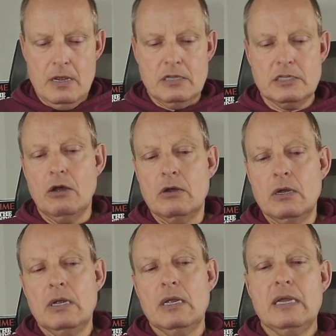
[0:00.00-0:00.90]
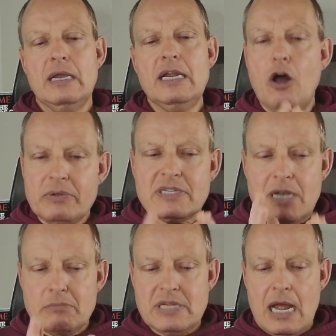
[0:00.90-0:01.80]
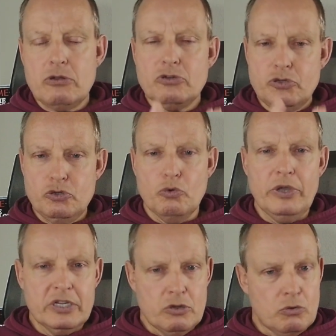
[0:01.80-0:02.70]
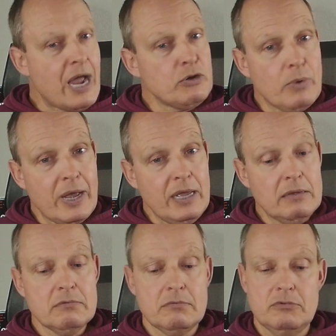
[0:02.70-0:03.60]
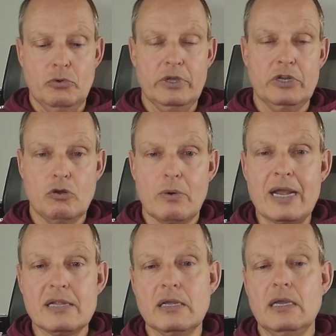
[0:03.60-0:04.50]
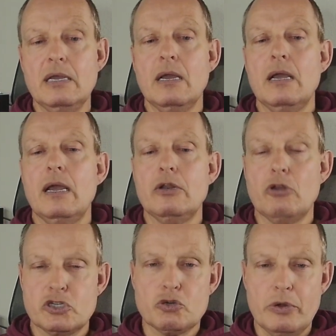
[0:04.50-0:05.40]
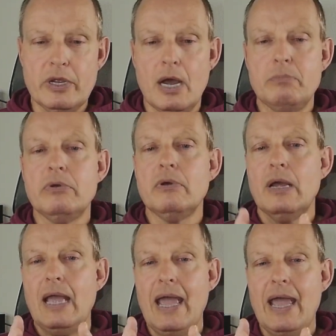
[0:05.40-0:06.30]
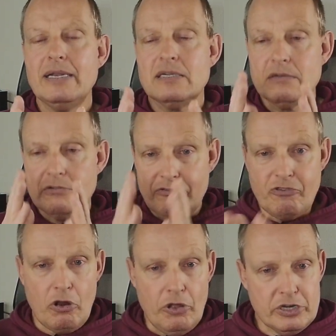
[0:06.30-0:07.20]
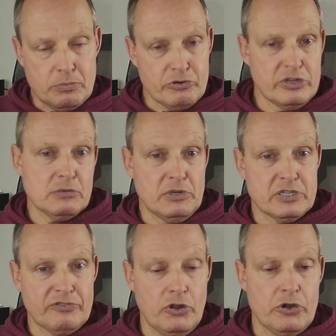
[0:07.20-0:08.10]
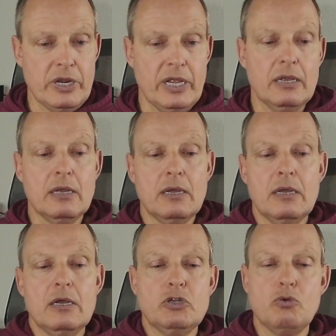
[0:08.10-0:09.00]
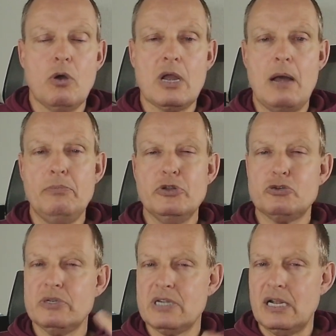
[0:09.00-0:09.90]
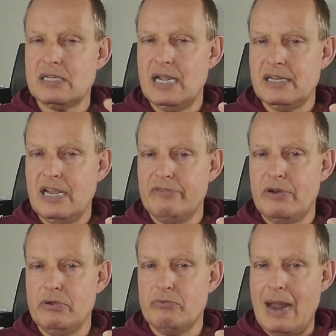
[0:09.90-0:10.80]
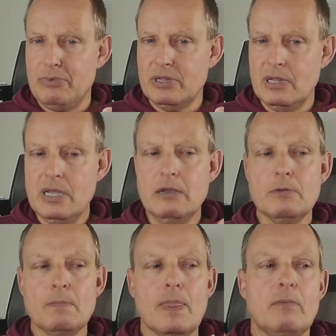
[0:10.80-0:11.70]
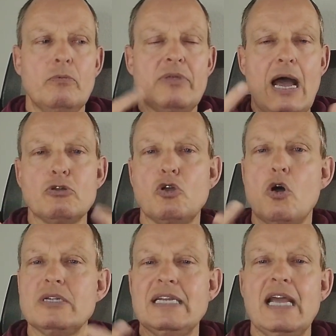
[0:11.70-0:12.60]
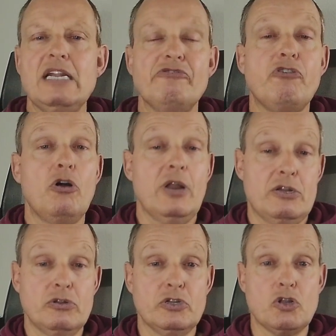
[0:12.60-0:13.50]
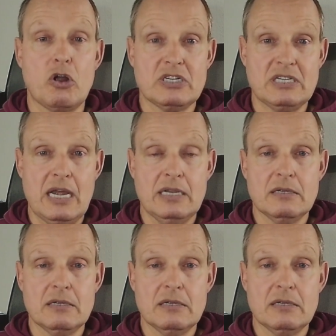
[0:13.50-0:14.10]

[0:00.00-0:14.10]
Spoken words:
So it always comes down to doing it the right way, doing it correctly, not screwing up, and following the principles of learning to accomplish results like that very rapidly without causing any fallout on the dog side.